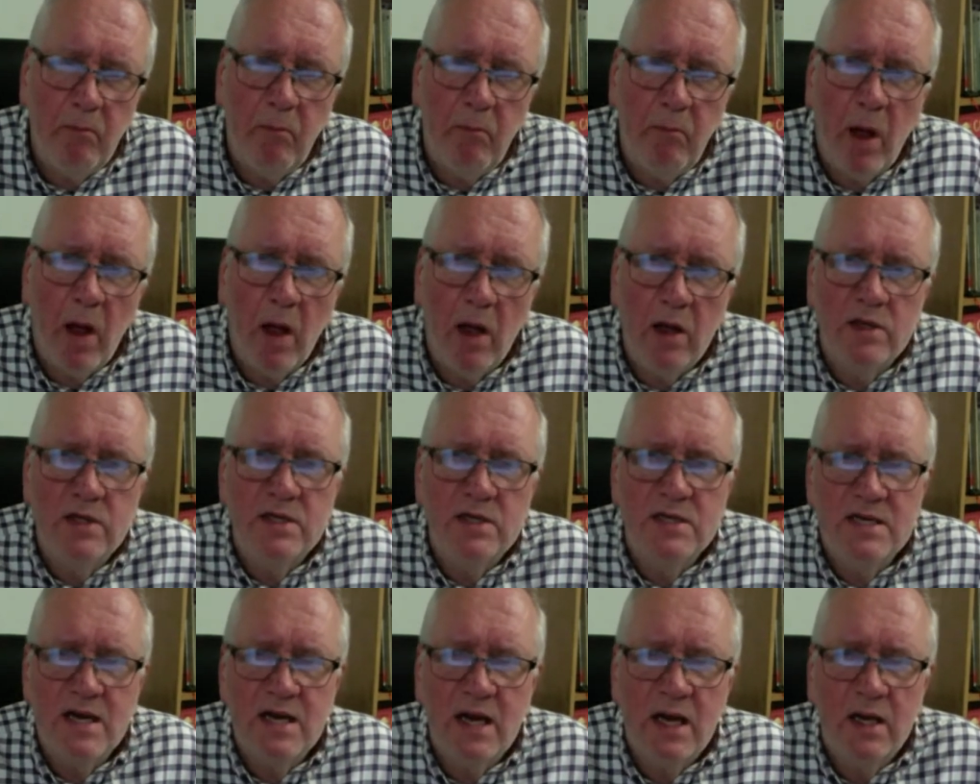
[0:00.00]

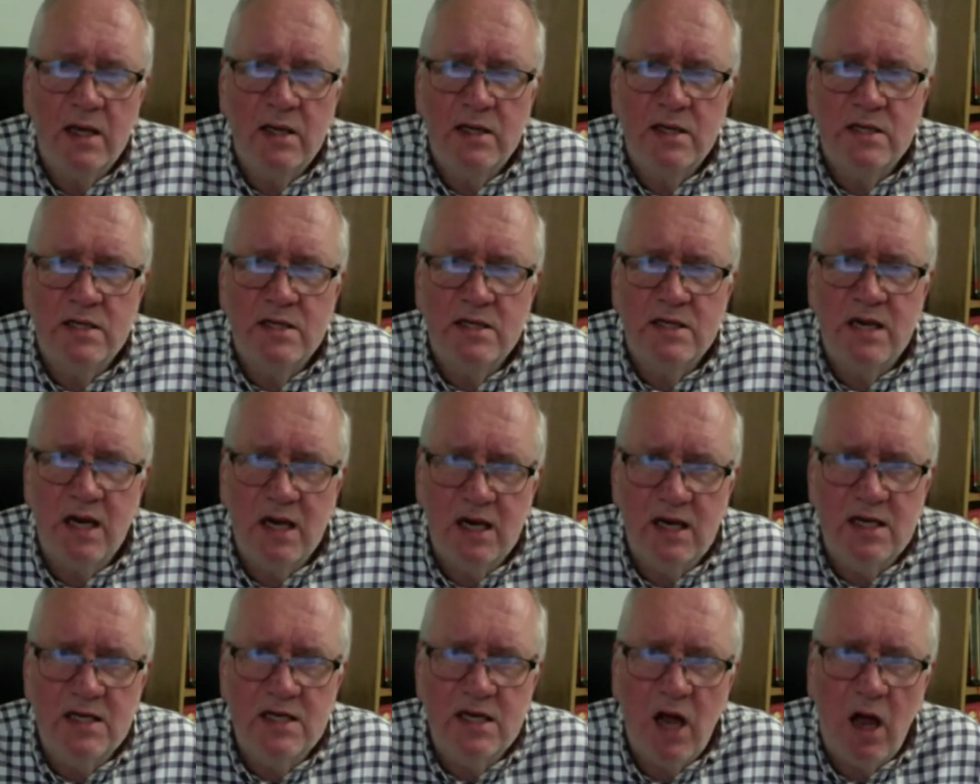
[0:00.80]
partisans,
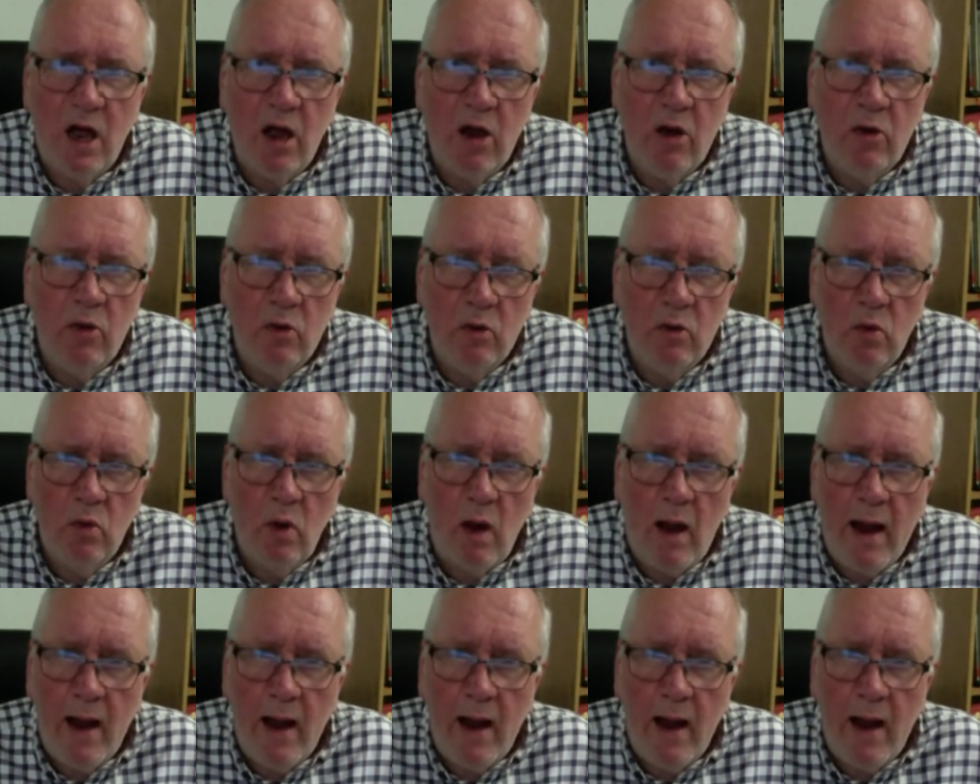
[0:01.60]
Tito,